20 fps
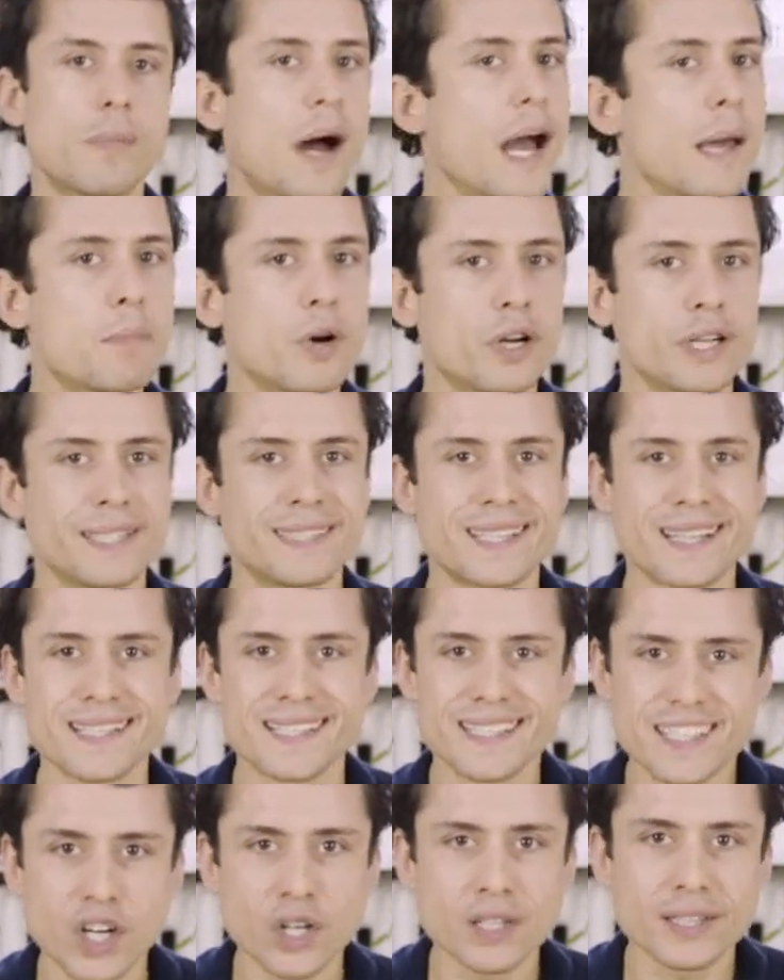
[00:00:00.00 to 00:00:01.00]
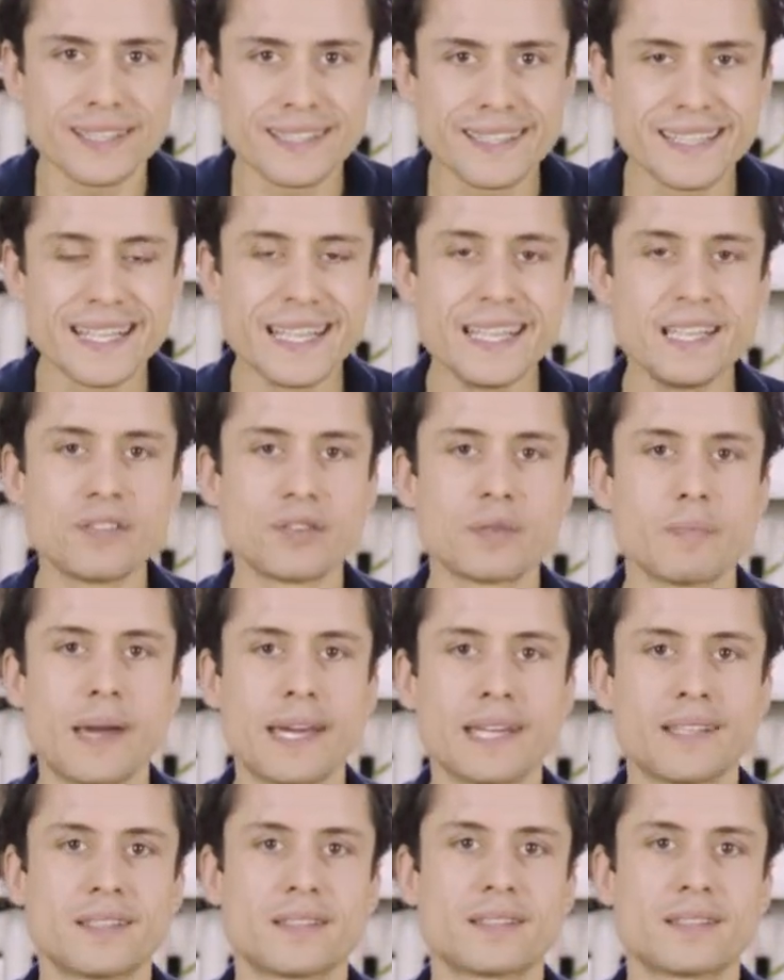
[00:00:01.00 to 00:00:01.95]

my body does not need to make